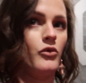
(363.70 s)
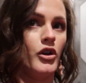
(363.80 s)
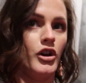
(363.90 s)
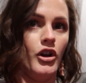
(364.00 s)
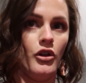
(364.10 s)

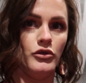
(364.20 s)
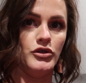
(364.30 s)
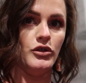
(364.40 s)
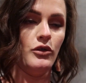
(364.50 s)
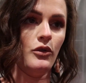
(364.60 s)
We're gonna go
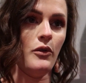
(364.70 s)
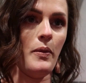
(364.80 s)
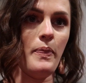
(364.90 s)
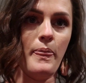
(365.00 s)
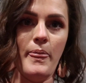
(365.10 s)
to
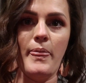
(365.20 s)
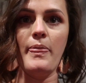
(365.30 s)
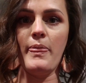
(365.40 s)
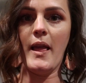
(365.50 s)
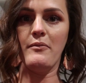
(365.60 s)

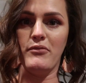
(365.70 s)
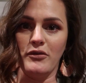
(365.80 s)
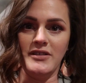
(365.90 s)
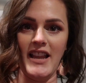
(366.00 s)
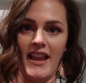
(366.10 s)

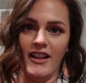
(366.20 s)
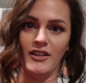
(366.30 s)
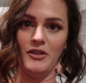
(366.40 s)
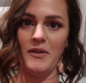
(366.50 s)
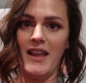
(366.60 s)

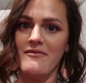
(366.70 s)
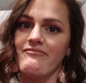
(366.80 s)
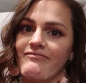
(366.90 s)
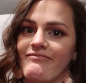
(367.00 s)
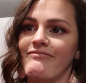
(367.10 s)
Bottega Louie.
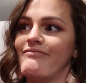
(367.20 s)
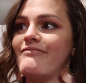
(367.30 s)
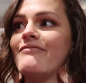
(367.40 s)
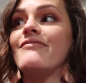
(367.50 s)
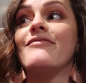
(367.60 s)

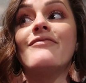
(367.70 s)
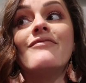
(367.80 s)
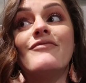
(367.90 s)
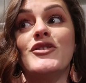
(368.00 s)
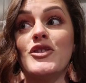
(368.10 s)

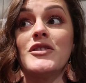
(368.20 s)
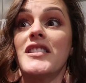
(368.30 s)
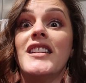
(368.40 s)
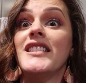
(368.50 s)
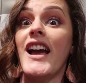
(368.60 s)
Joel's
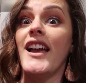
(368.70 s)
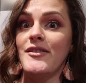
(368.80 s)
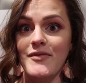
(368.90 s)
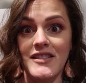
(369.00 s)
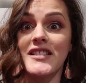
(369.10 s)
gonna die.
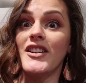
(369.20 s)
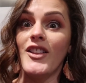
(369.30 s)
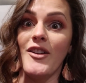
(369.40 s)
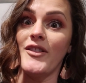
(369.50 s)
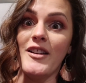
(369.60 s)
He's
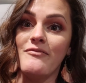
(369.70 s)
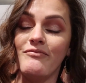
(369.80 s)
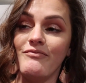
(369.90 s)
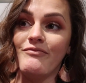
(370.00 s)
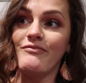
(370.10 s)
gonna love
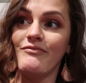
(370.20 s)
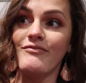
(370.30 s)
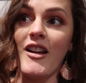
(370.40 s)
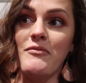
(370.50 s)
it.